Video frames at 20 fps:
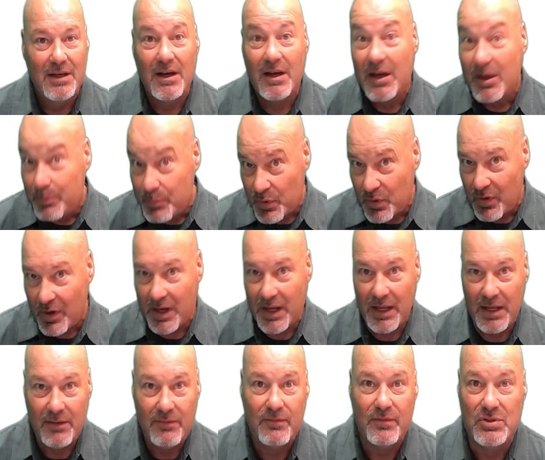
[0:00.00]

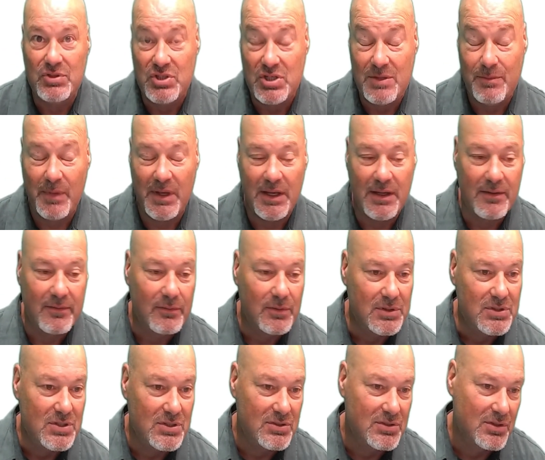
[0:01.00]
upgrade for Gmail,
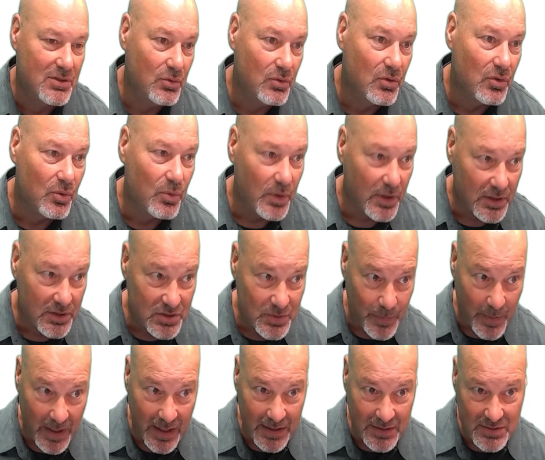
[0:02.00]
which is Google
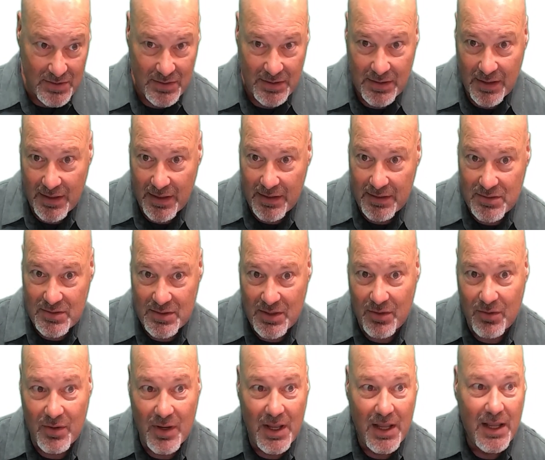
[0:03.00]
Workspace.
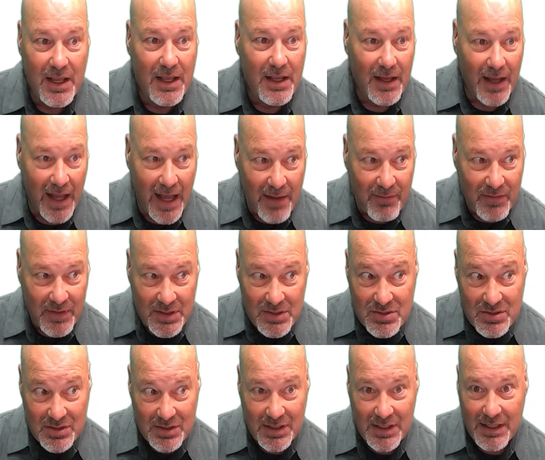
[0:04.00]
So
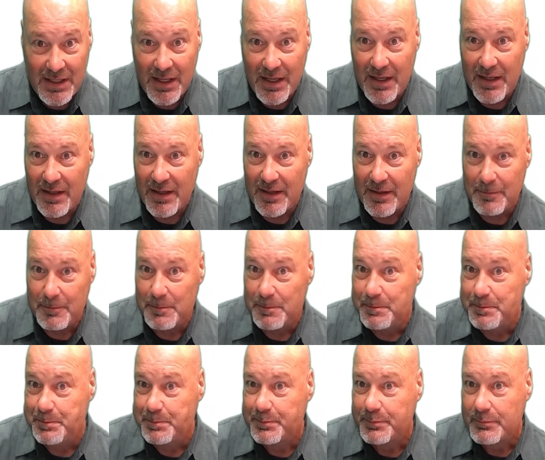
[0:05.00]
obviously,
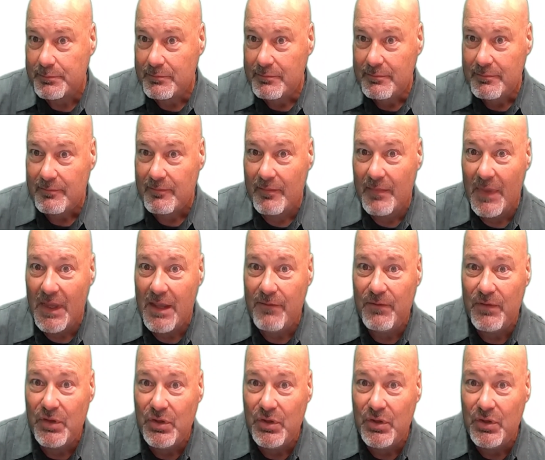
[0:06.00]
if